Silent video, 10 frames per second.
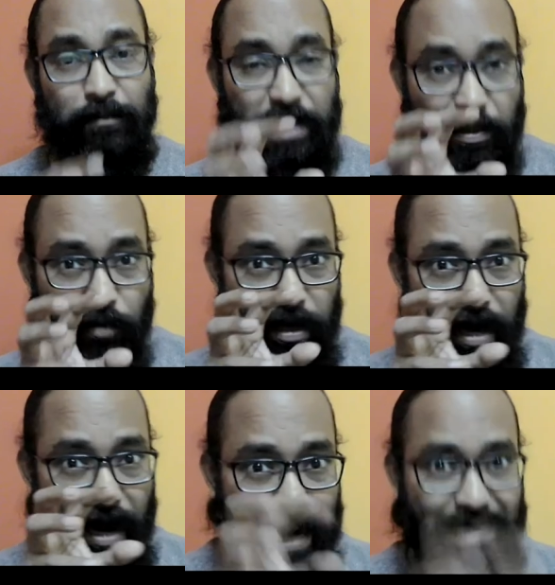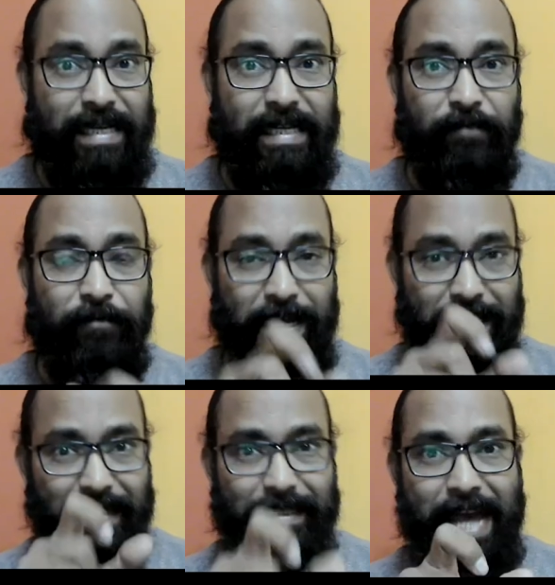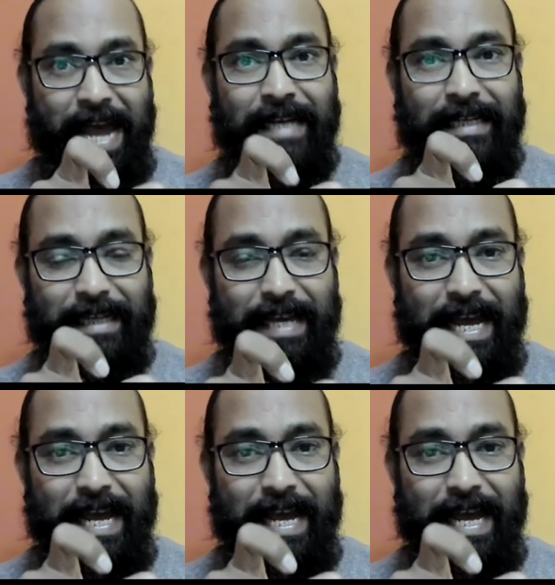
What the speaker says: means you are identifying that act